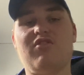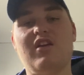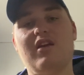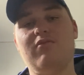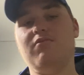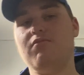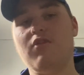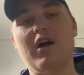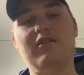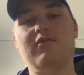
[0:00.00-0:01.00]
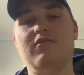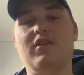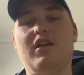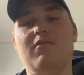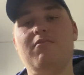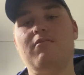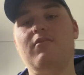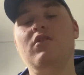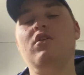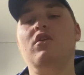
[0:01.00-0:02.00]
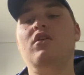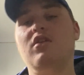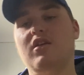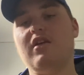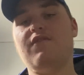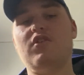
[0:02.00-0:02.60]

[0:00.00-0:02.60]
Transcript: He can run. He can give